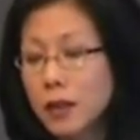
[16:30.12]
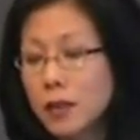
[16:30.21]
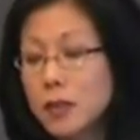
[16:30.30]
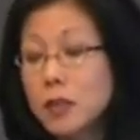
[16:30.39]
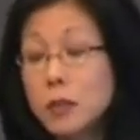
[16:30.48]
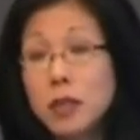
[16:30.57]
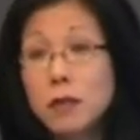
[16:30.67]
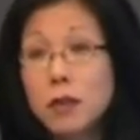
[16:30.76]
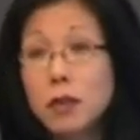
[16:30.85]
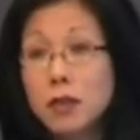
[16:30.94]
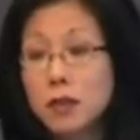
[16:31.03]
This has been the
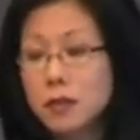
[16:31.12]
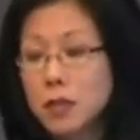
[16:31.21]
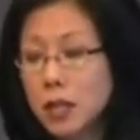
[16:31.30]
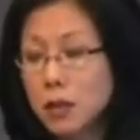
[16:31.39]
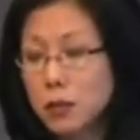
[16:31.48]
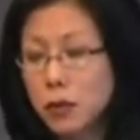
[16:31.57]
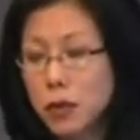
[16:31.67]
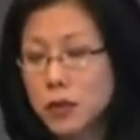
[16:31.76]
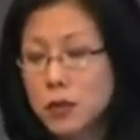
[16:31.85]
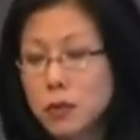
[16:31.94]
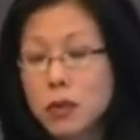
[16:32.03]
focus of danah
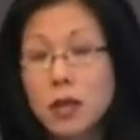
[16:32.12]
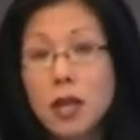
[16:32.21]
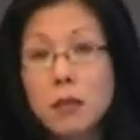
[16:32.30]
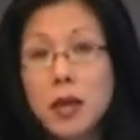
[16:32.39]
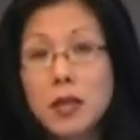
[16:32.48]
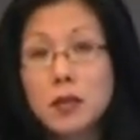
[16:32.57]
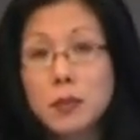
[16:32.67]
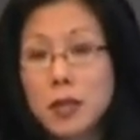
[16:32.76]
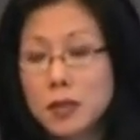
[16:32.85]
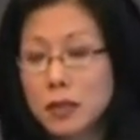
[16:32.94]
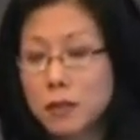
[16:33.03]
boyd's work on
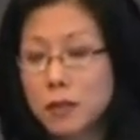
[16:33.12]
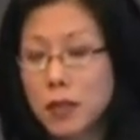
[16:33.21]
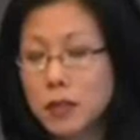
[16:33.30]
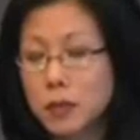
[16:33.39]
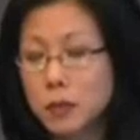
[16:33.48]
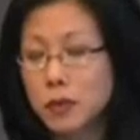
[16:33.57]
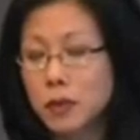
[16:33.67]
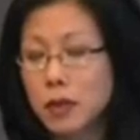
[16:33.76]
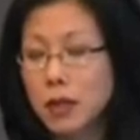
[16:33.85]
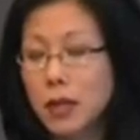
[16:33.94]
MySpace and Facebook.